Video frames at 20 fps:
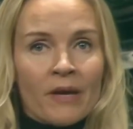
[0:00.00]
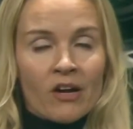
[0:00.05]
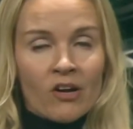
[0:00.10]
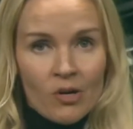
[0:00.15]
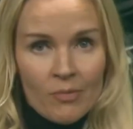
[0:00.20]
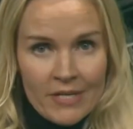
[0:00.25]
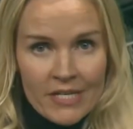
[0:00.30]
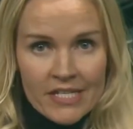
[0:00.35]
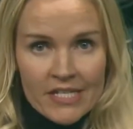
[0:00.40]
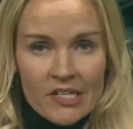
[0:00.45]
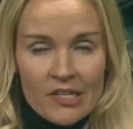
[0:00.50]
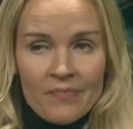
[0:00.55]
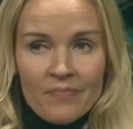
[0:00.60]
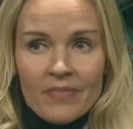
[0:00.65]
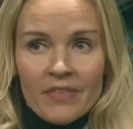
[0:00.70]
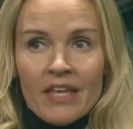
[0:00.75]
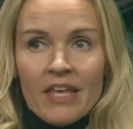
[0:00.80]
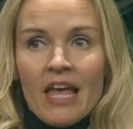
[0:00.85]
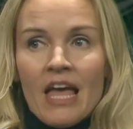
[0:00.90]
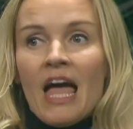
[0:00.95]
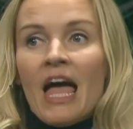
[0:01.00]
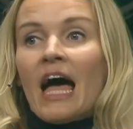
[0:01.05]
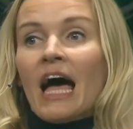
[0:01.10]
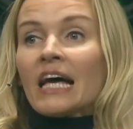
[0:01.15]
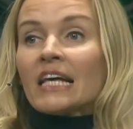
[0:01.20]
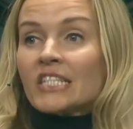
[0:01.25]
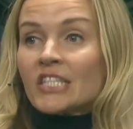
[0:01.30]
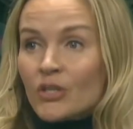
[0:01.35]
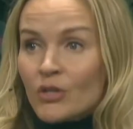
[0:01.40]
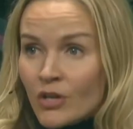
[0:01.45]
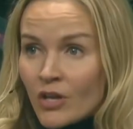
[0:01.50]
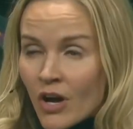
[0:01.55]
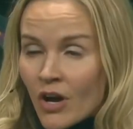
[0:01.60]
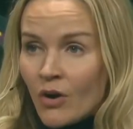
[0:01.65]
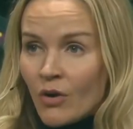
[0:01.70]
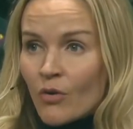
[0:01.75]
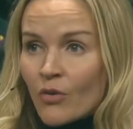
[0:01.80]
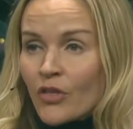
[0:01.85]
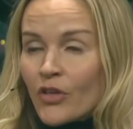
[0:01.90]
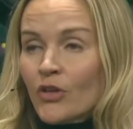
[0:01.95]
Commission. As you
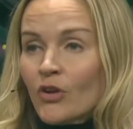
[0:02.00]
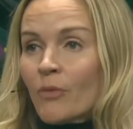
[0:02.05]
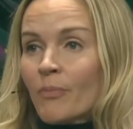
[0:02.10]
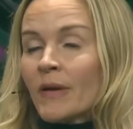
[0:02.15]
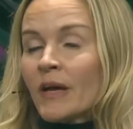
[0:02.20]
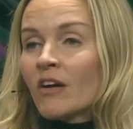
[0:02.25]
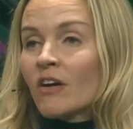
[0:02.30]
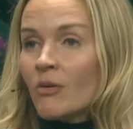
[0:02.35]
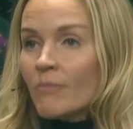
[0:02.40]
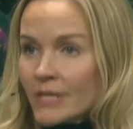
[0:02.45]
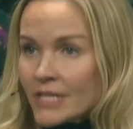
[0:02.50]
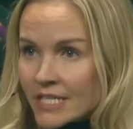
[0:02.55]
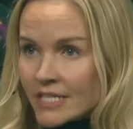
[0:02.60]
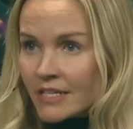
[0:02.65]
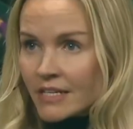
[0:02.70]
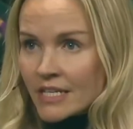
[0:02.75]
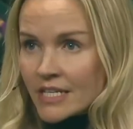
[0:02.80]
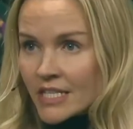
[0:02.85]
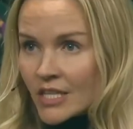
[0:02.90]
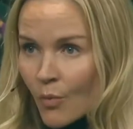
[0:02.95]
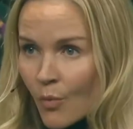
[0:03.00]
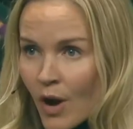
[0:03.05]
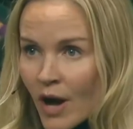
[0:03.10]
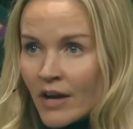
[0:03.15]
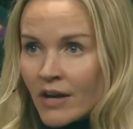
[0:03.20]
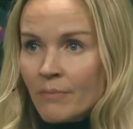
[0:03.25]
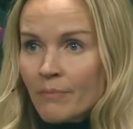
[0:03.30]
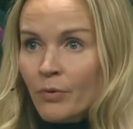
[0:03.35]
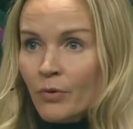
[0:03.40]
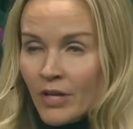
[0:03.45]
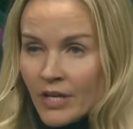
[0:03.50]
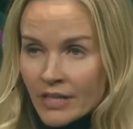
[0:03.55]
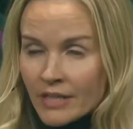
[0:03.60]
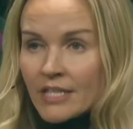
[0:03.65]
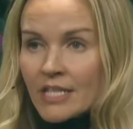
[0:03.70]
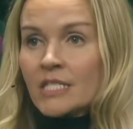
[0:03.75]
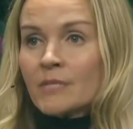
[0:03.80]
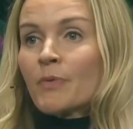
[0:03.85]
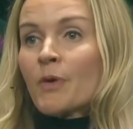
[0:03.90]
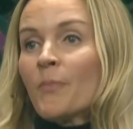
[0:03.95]
know, the European Commission is the one putting
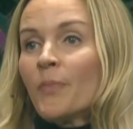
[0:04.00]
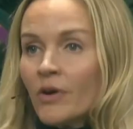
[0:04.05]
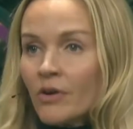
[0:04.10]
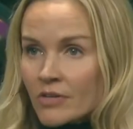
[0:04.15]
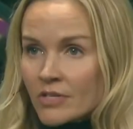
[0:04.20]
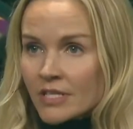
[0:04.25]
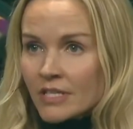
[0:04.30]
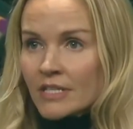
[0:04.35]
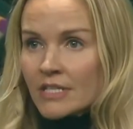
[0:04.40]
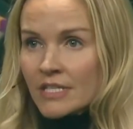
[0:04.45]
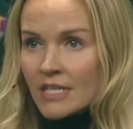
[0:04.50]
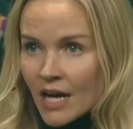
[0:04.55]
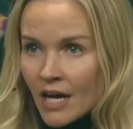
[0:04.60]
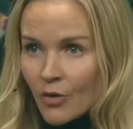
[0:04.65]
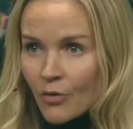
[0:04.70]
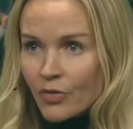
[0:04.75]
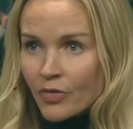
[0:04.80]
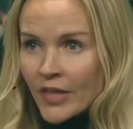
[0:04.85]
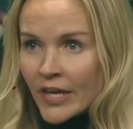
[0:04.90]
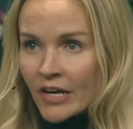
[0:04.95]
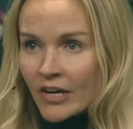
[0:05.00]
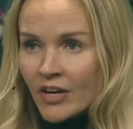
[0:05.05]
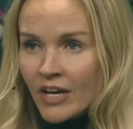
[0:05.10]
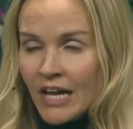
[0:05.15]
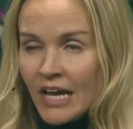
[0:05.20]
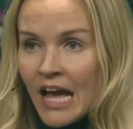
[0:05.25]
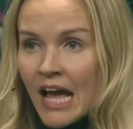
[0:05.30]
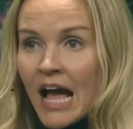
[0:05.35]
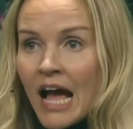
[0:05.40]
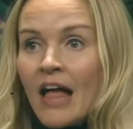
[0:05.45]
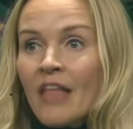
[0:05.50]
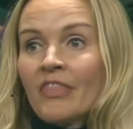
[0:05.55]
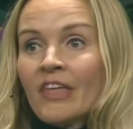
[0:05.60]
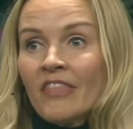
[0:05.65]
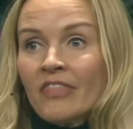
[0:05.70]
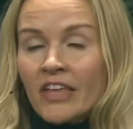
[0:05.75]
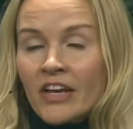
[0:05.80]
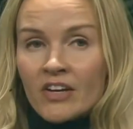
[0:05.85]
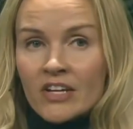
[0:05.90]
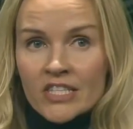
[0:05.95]
these proposals out there, and then
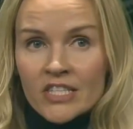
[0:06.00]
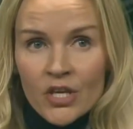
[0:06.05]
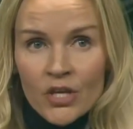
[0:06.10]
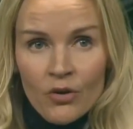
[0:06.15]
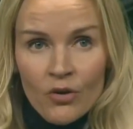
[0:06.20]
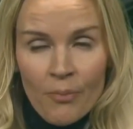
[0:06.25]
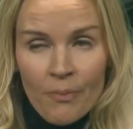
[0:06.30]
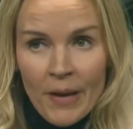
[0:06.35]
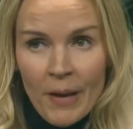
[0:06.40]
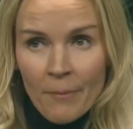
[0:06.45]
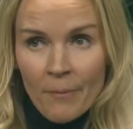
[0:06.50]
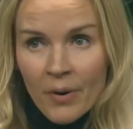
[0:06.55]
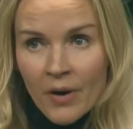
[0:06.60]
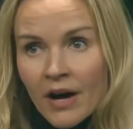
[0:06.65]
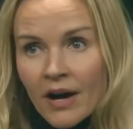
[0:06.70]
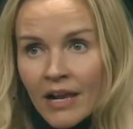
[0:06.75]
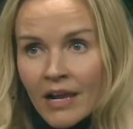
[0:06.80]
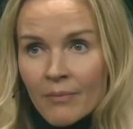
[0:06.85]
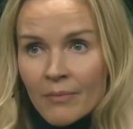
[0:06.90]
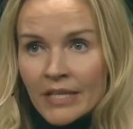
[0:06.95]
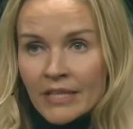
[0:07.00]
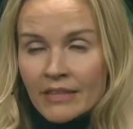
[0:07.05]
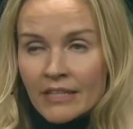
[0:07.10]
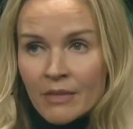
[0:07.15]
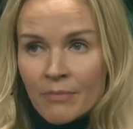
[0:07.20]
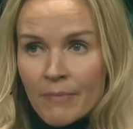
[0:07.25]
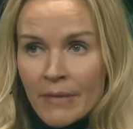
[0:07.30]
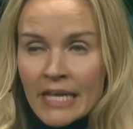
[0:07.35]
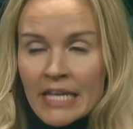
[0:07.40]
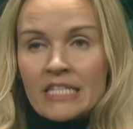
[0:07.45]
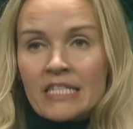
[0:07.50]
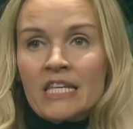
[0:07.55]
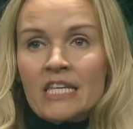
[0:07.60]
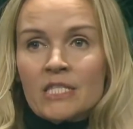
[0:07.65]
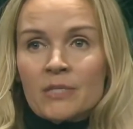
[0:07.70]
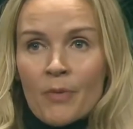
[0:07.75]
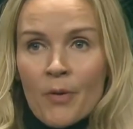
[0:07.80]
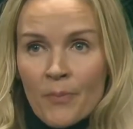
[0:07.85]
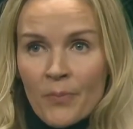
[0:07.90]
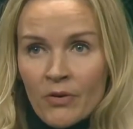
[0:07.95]
there is the European Parliament that makes this
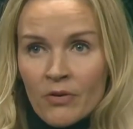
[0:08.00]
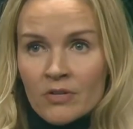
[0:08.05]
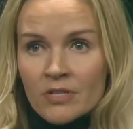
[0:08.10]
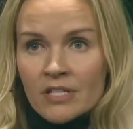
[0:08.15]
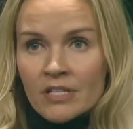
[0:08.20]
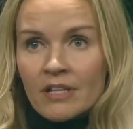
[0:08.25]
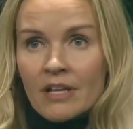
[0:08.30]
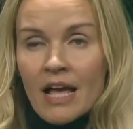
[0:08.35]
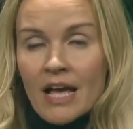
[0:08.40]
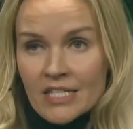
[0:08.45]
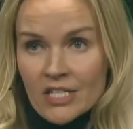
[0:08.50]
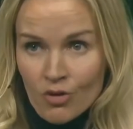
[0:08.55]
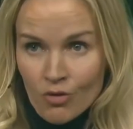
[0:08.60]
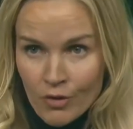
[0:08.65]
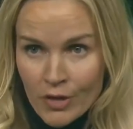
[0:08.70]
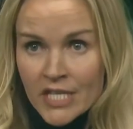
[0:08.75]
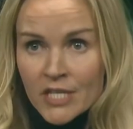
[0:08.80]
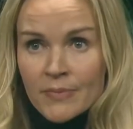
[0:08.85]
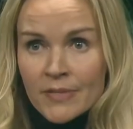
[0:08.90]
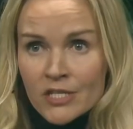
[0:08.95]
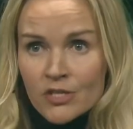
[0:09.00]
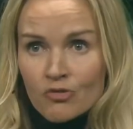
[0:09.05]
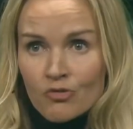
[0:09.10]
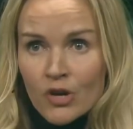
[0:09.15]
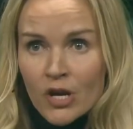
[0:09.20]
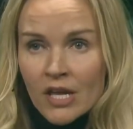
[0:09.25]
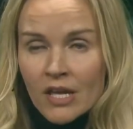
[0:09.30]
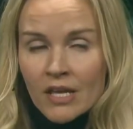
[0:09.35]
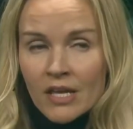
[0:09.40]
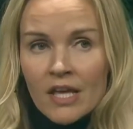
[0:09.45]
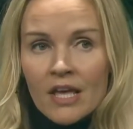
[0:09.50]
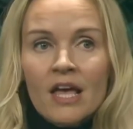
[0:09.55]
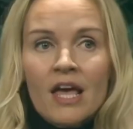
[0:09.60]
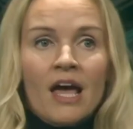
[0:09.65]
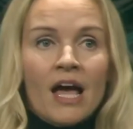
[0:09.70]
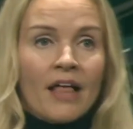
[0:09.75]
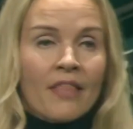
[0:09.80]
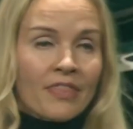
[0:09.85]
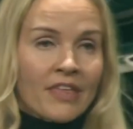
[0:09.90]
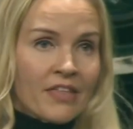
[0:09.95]
proposal as a Christmas tree,
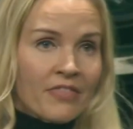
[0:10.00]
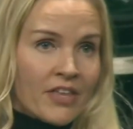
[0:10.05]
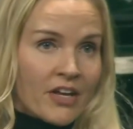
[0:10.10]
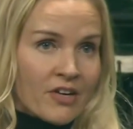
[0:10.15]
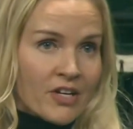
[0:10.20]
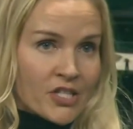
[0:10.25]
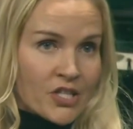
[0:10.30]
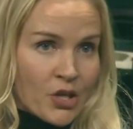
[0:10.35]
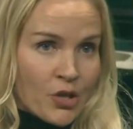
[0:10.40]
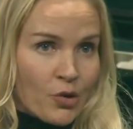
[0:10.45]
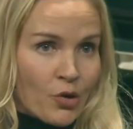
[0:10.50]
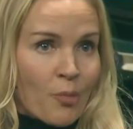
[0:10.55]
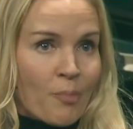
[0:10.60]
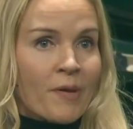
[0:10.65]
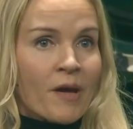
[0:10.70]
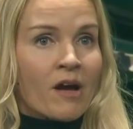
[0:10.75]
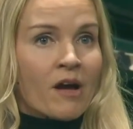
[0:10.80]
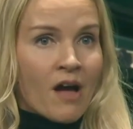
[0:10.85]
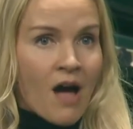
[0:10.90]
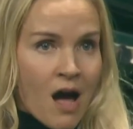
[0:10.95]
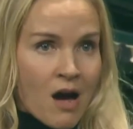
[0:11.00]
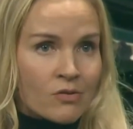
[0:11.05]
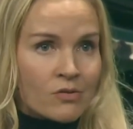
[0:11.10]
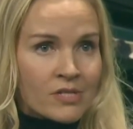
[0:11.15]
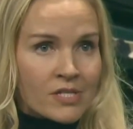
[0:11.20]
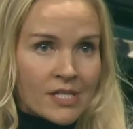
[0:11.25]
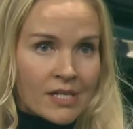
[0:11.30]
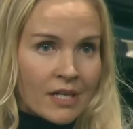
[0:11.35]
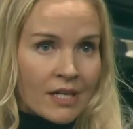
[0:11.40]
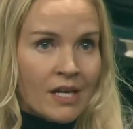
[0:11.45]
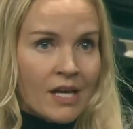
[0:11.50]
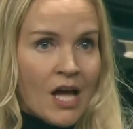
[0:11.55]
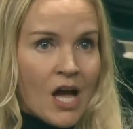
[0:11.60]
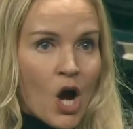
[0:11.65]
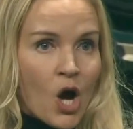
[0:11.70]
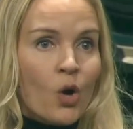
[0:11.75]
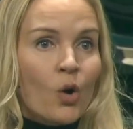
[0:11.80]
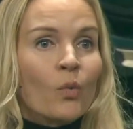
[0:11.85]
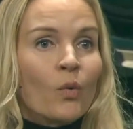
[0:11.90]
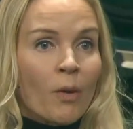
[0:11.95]
and then there is the European Council
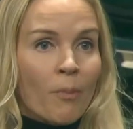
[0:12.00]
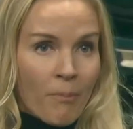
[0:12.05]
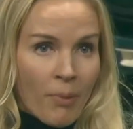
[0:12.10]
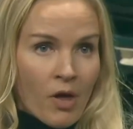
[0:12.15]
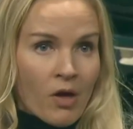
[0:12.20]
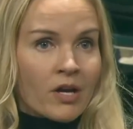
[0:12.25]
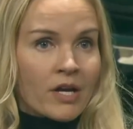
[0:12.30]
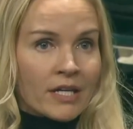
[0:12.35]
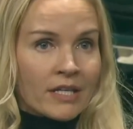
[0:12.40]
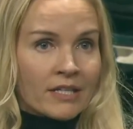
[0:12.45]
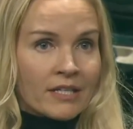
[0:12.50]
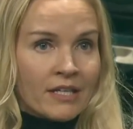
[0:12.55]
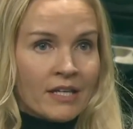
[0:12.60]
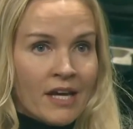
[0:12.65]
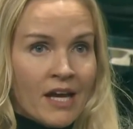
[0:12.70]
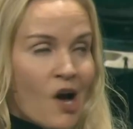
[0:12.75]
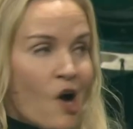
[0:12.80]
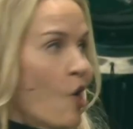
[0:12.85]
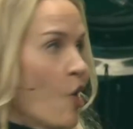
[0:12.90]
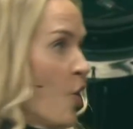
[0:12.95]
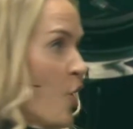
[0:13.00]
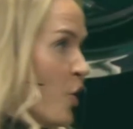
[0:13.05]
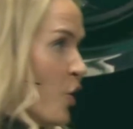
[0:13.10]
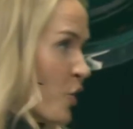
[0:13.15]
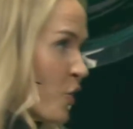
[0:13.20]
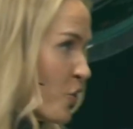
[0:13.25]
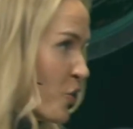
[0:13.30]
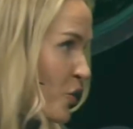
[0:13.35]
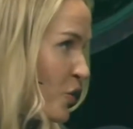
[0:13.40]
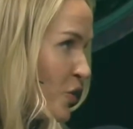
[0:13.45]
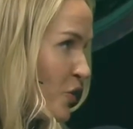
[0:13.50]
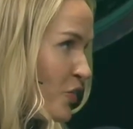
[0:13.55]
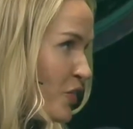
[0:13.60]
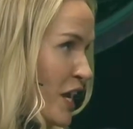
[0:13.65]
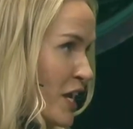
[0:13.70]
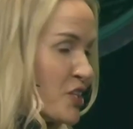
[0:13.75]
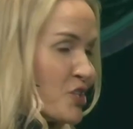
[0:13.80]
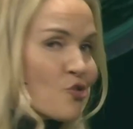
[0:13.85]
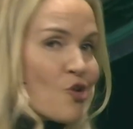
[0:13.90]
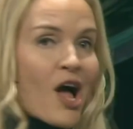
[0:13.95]
who will block it, or
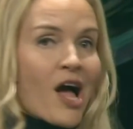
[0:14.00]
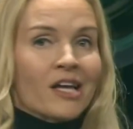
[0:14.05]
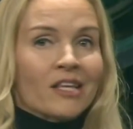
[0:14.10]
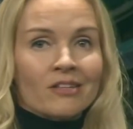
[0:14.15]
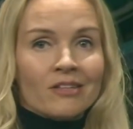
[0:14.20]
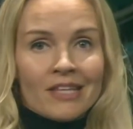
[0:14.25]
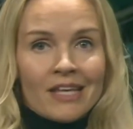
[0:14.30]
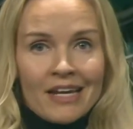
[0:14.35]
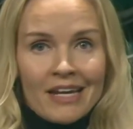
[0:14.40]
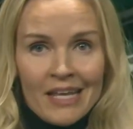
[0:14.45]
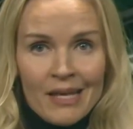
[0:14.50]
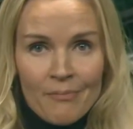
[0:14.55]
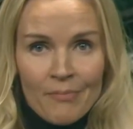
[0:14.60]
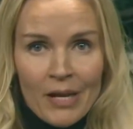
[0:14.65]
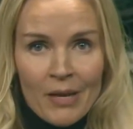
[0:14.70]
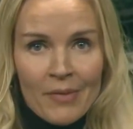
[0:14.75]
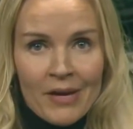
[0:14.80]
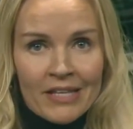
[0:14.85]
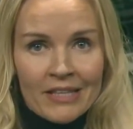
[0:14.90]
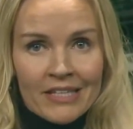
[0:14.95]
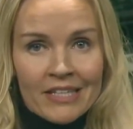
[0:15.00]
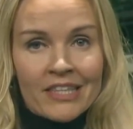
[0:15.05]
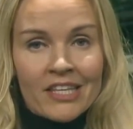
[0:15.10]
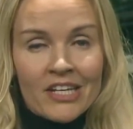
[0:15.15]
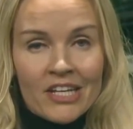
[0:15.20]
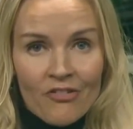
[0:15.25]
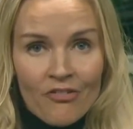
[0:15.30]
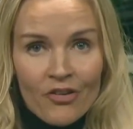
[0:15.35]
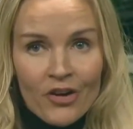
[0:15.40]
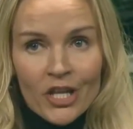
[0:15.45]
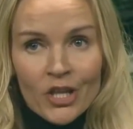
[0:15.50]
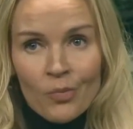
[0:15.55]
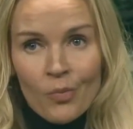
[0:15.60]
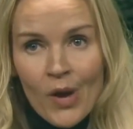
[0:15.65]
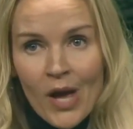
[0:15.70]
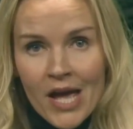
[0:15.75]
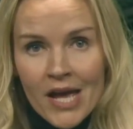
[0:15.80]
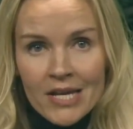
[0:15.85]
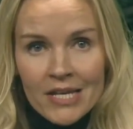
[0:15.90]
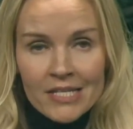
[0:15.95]
they try to then implement it the different
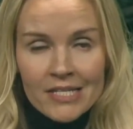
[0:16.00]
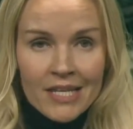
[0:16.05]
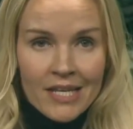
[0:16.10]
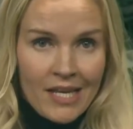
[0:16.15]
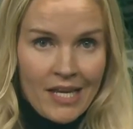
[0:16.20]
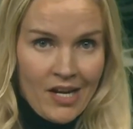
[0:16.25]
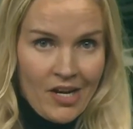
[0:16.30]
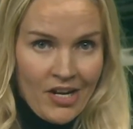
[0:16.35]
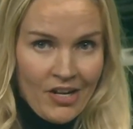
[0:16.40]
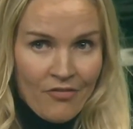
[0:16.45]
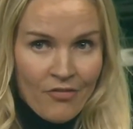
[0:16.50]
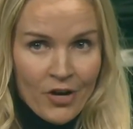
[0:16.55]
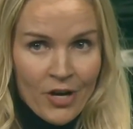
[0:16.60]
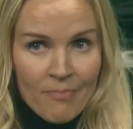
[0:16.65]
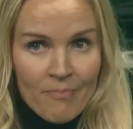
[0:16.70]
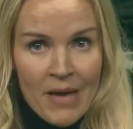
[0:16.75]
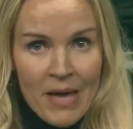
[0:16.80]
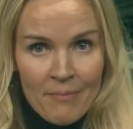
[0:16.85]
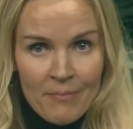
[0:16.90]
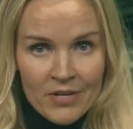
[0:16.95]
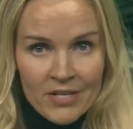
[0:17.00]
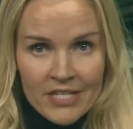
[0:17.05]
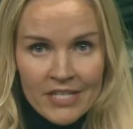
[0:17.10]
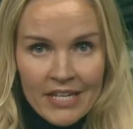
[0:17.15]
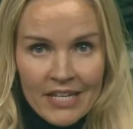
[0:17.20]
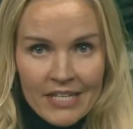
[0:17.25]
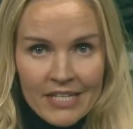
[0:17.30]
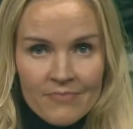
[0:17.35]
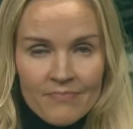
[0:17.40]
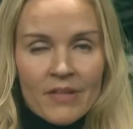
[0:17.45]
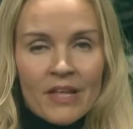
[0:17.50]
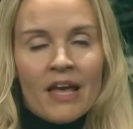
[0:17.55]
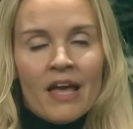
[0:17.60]
ways in a different member states.